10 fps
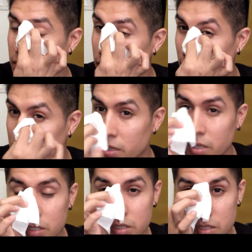grab
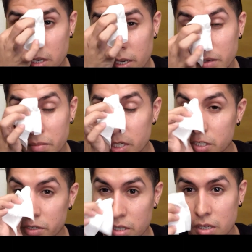the inside, make
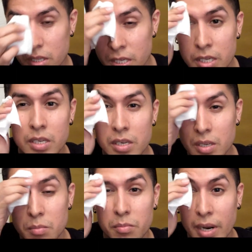sure to
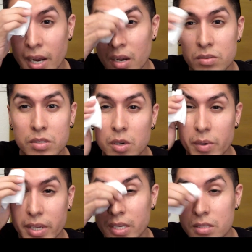clean. Brows, go
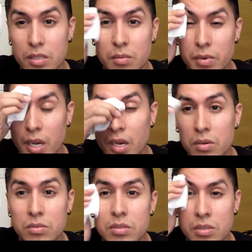against the
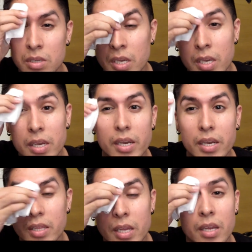brows,
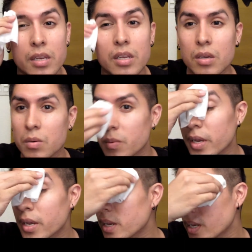and then
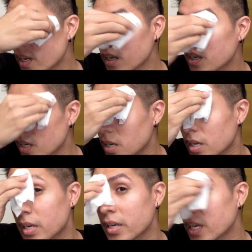away,
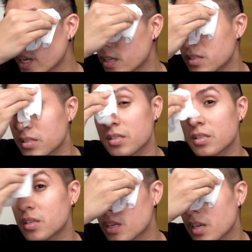
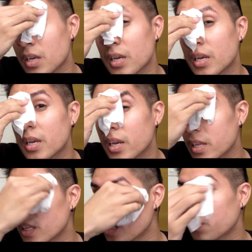against,
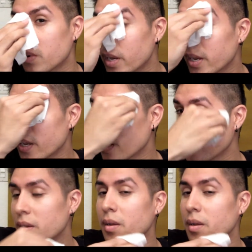and then away,